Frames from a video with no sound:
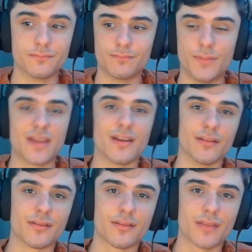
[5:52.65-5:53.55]

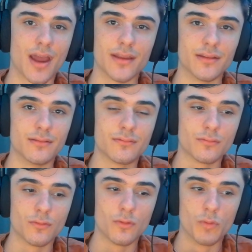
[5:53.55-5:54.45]
because I
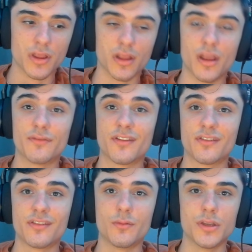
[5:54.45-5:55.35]
would love to
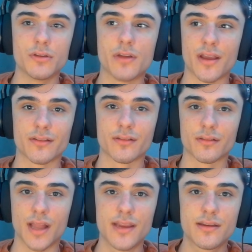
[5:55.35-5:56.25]
see what you guys
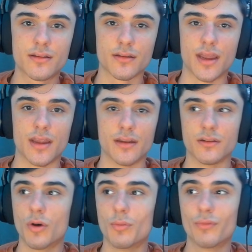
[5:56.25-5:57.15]
like, and
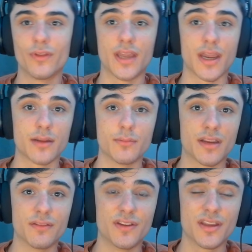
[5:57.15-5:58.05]
hopefully I can
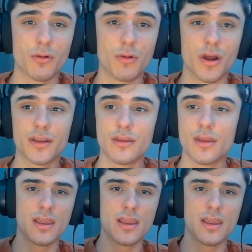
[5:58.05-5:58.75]
make a video on it.